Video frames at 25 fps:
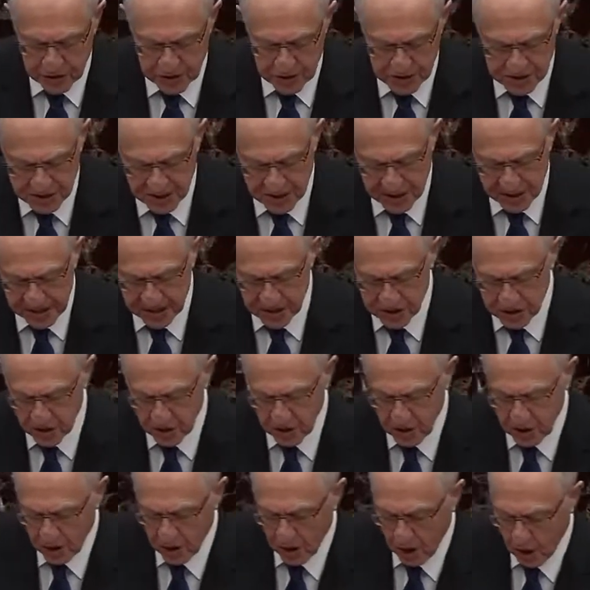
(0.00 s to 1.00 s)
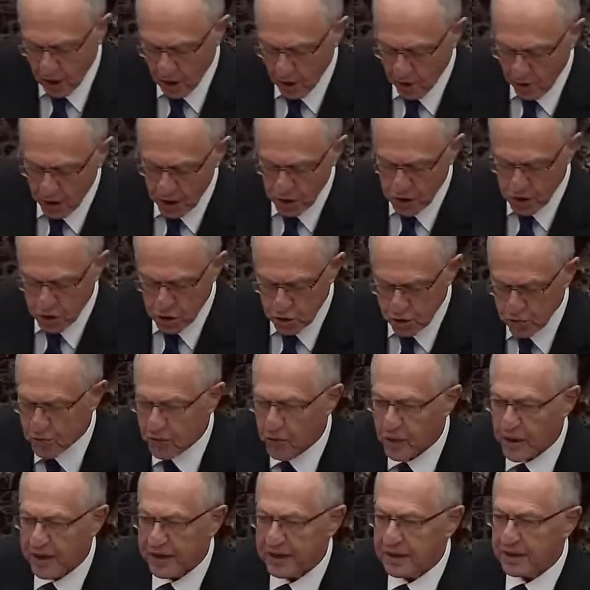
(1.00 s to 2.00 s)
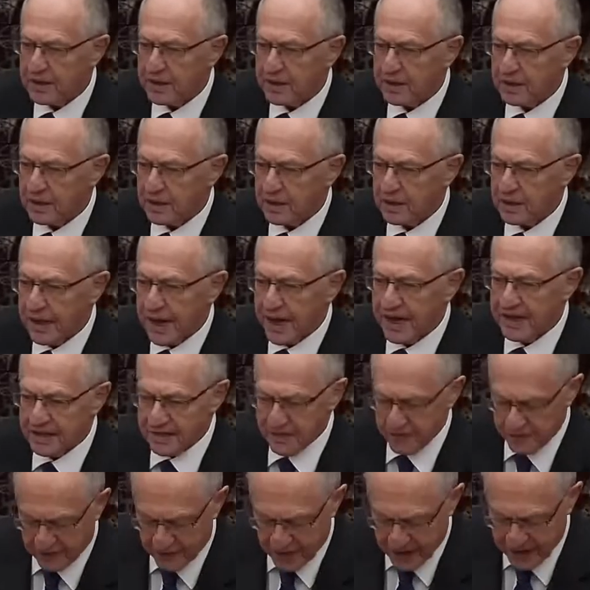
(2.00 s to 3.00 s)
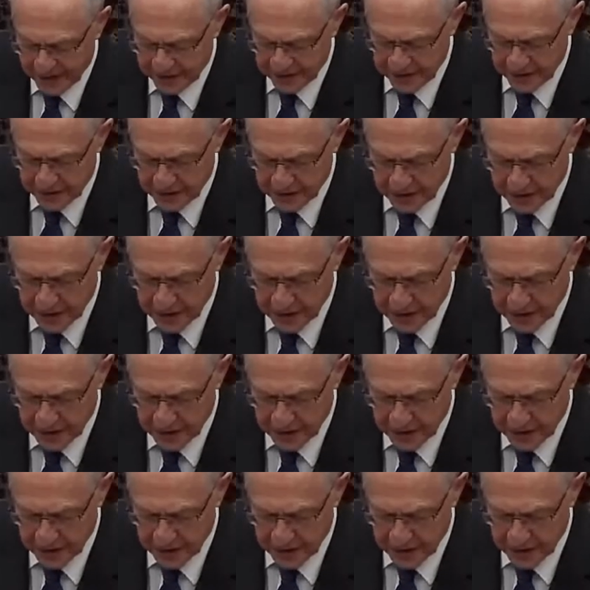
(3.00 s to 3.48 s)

this case are enumerated and defined in the